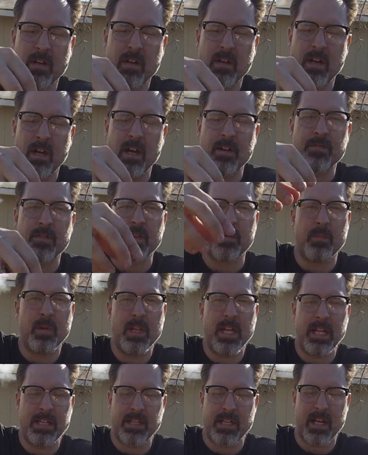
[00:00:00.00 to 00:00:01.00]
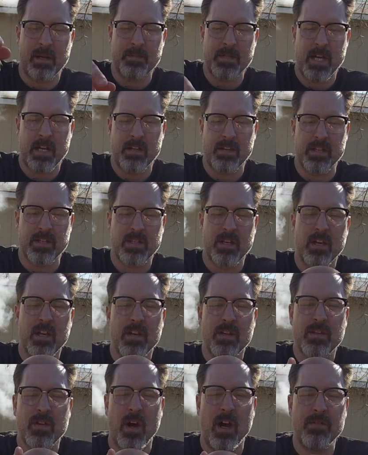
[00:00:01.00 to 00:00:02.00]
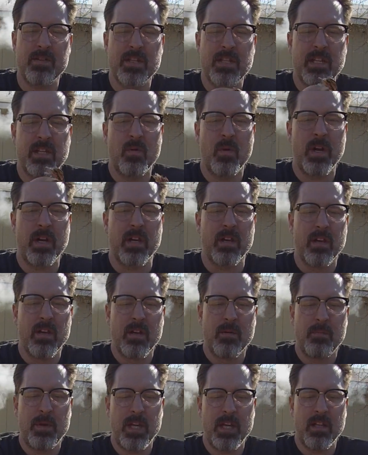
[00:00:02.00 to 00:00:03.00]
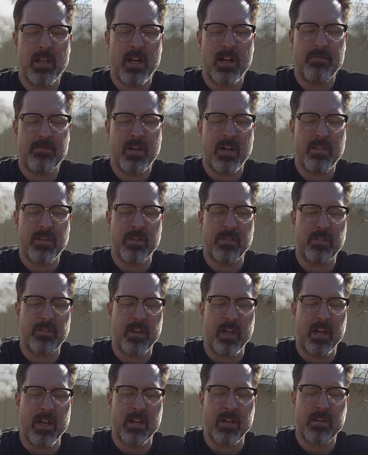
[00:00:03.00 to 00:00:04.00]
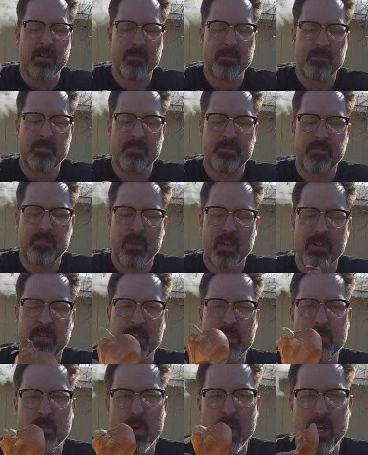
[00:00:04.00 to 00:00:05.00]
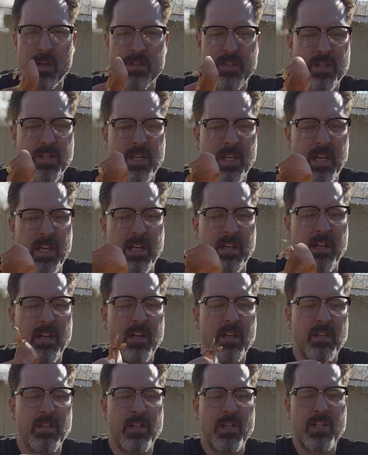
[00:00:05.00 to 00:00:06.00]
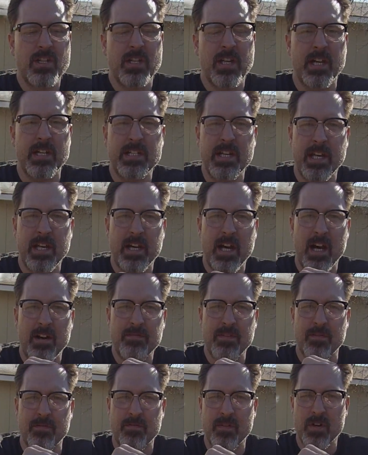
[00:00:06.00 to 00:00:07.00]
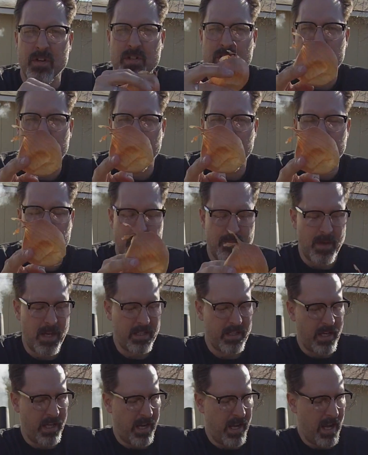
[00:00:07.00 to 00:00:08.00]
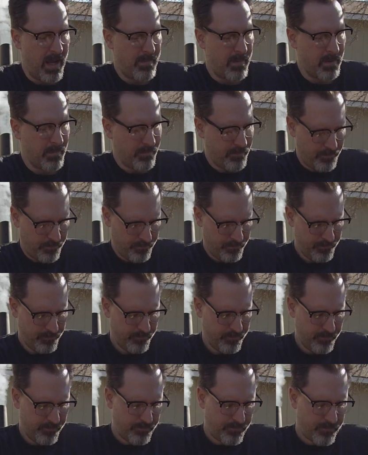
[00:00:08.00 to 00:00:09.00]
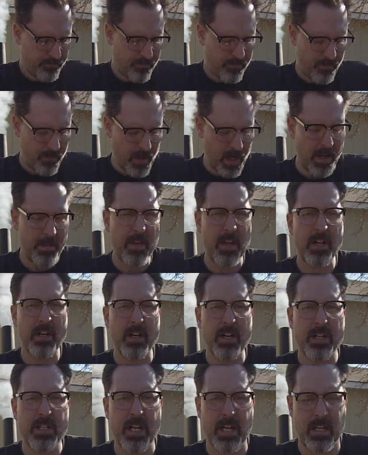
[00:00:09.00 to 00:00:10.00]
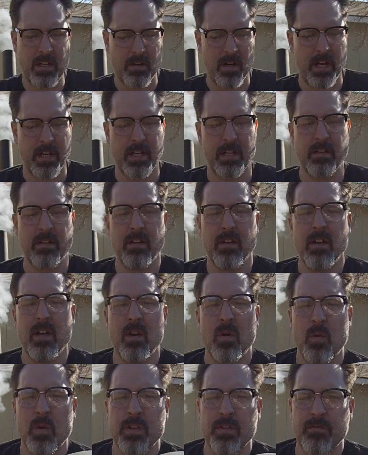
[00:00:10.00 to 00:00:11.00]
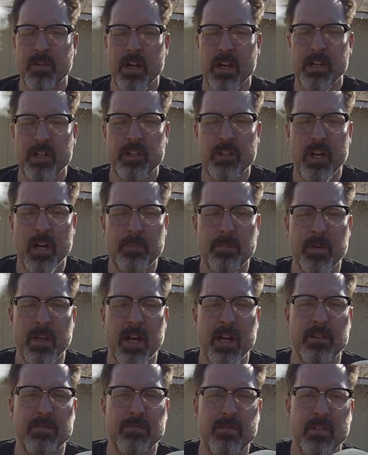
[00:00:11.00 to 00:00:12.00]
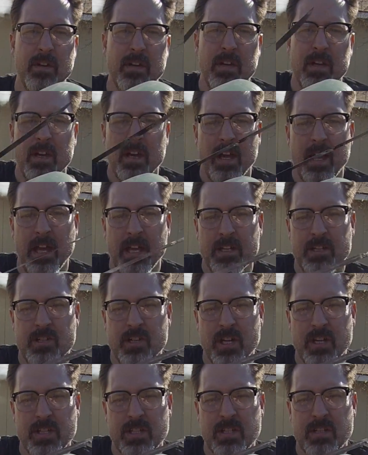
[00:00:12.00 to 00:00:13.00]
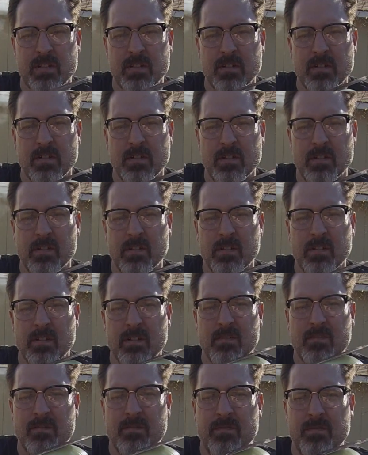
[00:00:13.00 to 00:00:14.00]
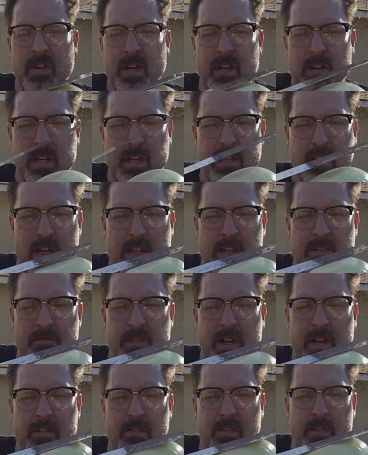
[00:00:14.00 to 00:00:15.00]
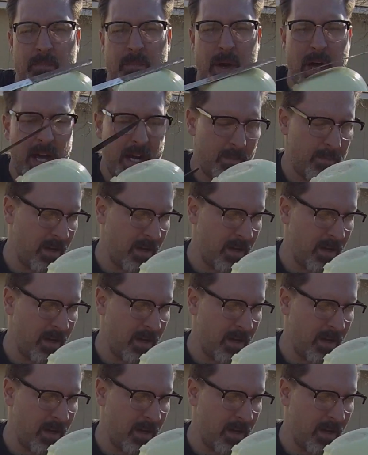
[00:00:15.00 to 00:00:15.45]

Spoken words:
the plant that comes out of this. So obviously you want to peel off all this this brown skin. Usually I take off the first layer to make that happen, and then you're going to take your onion with a very sharp knife and just on the bottom